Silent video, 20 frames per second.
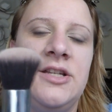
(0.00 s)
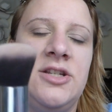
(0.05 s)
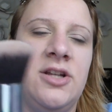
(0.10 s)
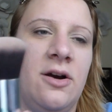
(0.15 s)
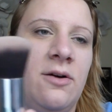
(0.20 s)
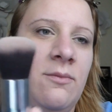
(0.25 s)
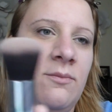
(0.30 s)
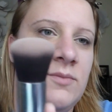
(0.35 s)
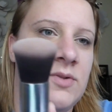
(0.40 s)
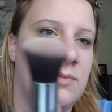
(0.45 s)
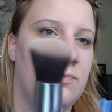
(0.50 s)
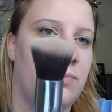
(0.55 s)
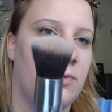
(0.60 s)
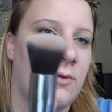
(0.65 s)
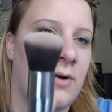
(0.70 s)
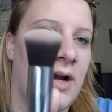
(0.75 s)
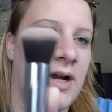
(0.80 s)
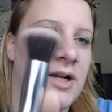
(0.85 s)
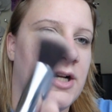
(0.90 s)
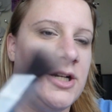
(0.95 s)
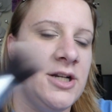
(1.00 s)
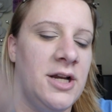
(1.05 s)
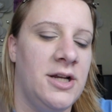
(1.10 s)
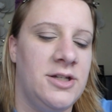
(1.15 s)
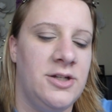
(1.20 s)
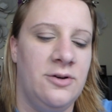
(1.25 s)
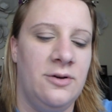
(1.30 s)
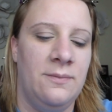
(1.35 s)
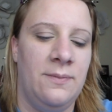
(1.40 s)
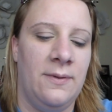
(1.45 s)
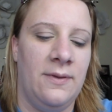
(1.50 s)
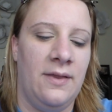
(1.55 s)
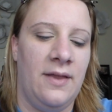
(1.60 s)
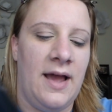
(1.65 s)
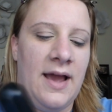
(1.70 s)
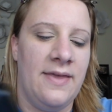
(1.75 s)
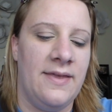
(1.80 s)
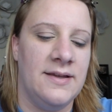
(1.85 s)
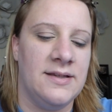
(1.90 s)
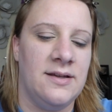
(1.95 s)
domed brush to
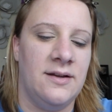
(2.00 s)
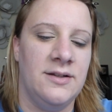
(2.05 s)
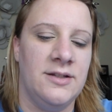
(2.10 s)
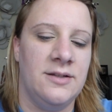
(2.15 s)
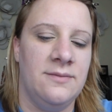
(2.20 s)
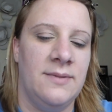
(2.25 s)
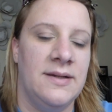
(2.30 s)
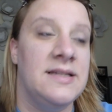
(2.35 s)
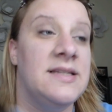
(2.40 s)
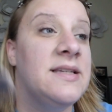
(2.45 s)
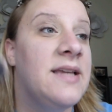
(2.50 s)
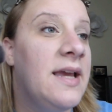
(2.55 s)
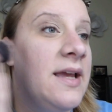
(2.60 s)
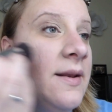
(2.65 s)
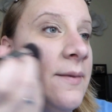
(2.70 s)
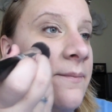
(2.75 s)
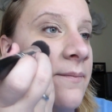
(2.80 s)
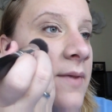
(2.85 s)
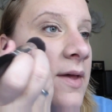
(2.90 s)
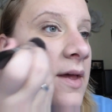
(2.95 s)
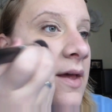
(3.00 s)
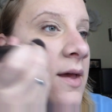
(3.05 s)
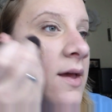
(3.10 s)
apply this onto my skin.